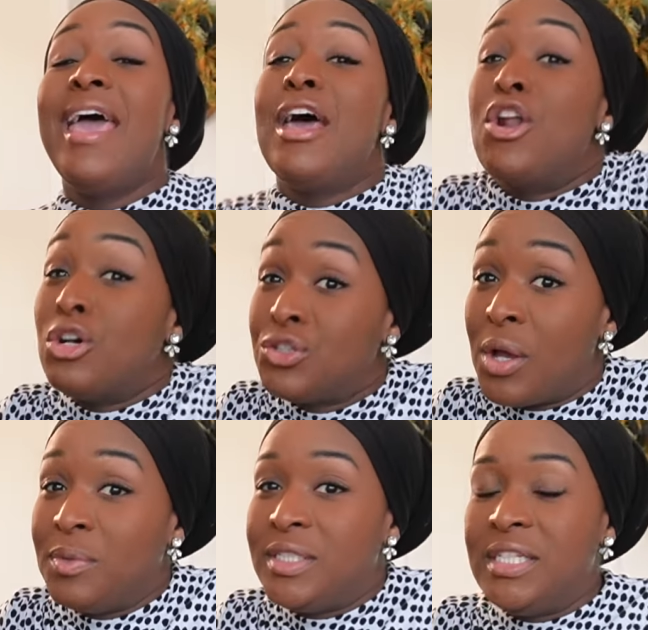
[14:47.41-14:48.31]
And also
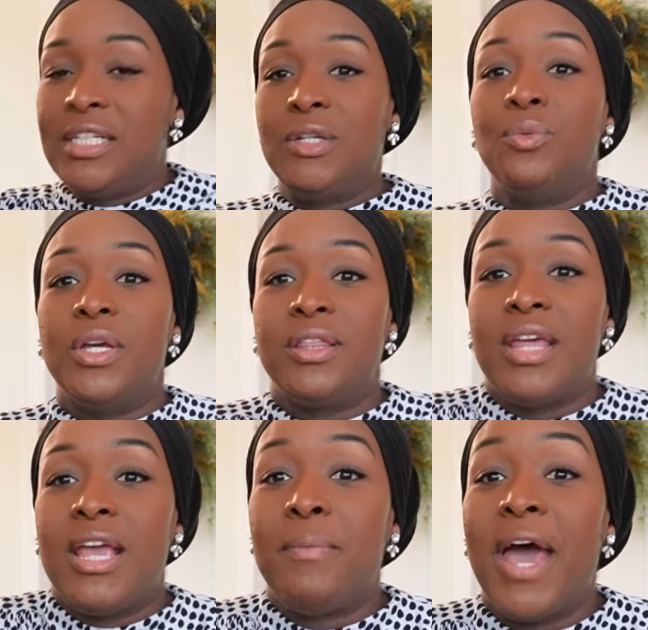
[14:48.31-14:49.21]
I was dealing with
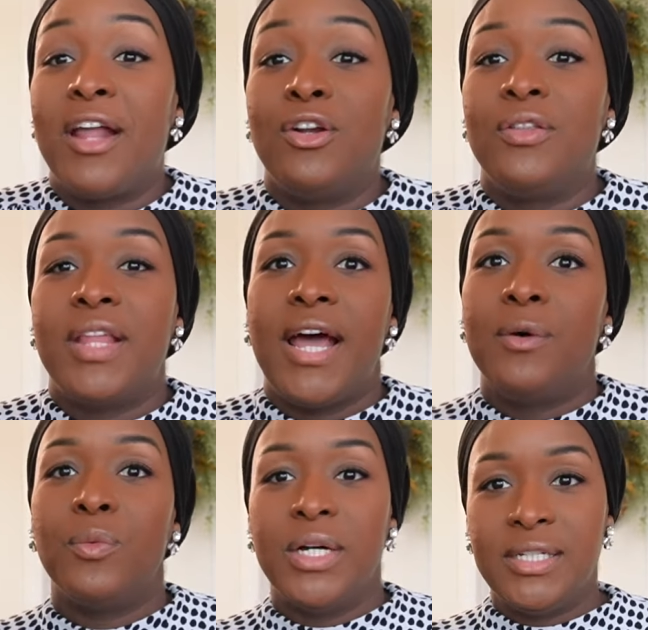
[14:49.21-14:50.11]
a pattern
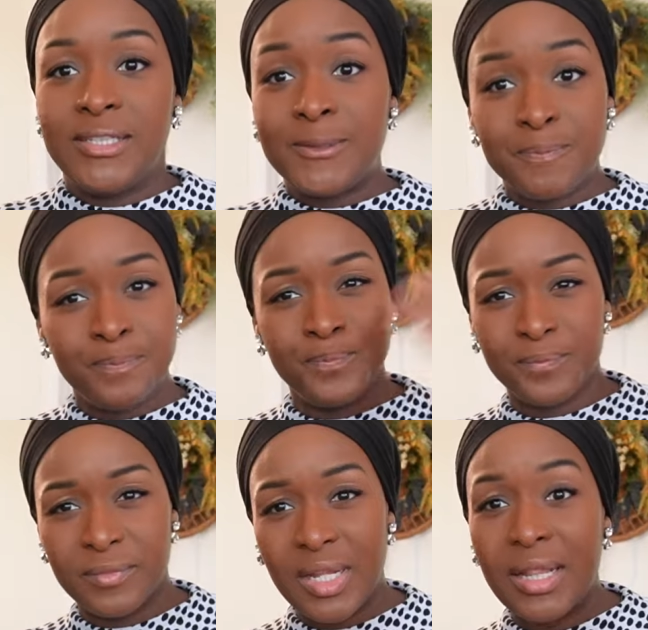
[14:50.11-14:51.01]
that was
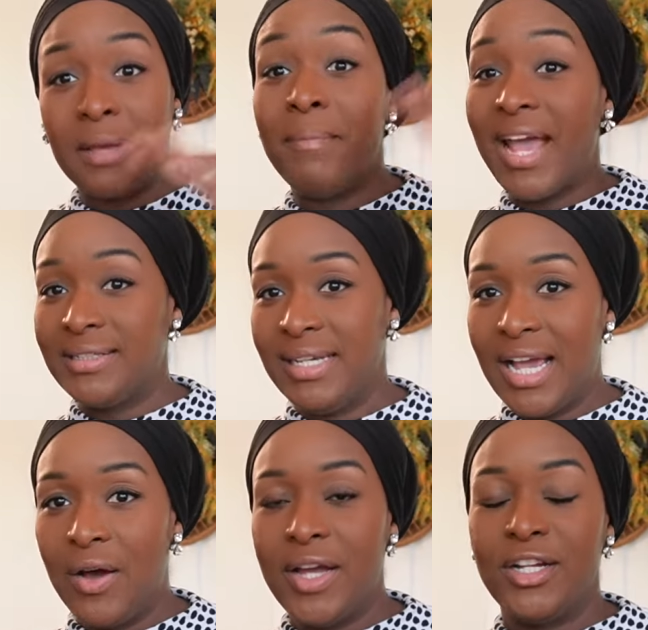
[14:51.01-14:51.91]
like maxing
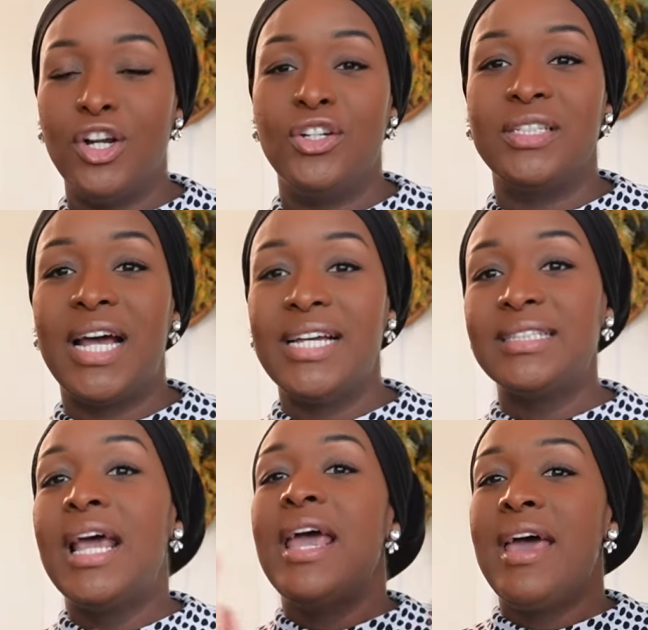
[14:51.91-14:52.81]
out at her
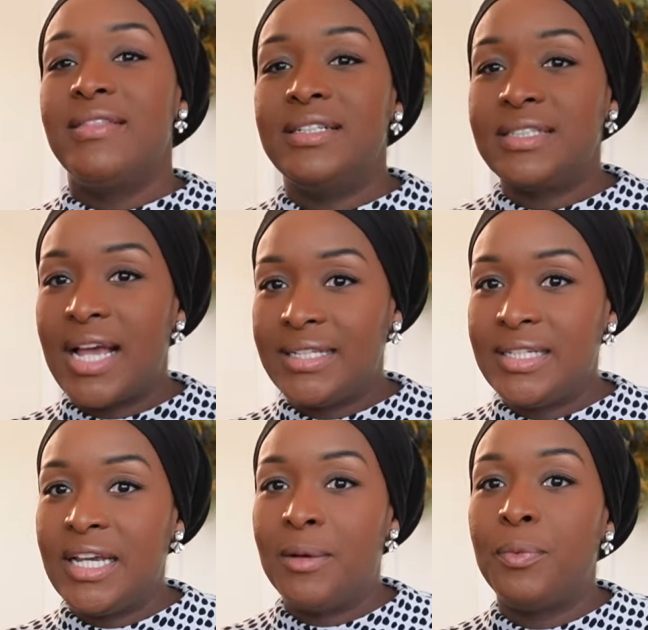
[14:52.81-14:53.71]
size and then
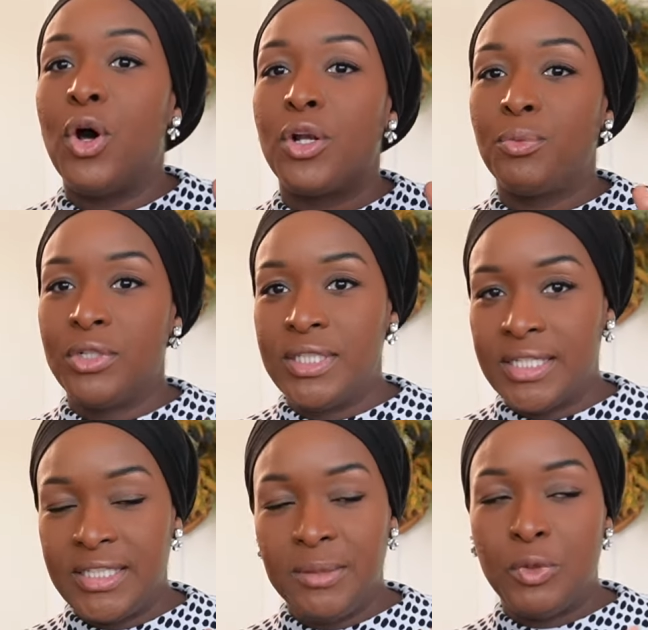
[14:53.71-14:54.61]
sizing up on a
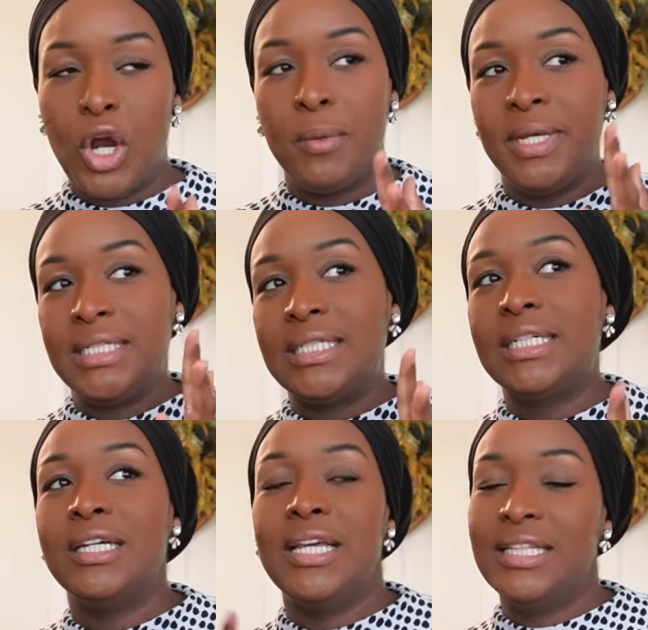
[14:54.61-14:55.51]
princess seam garment
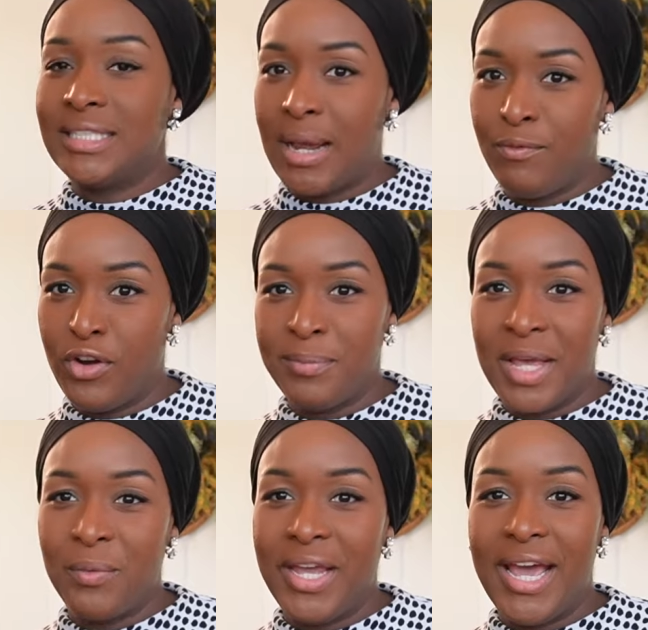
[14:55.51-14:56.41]
in the time frame
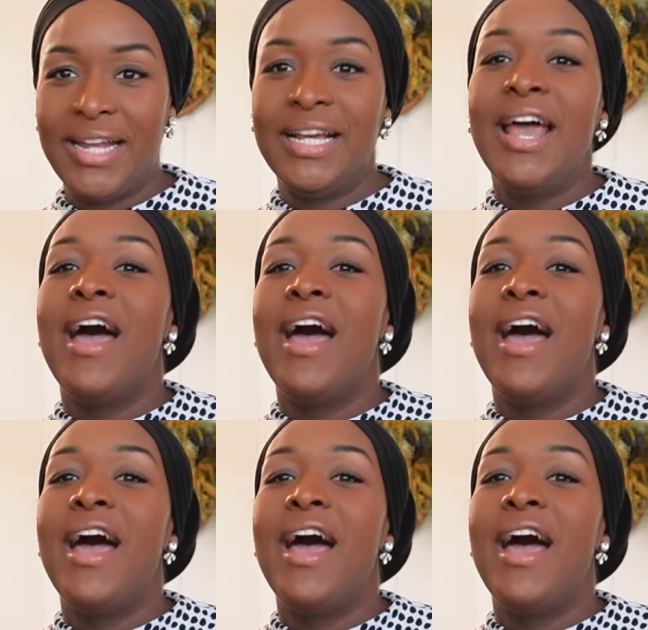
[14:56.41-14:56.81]
that we had.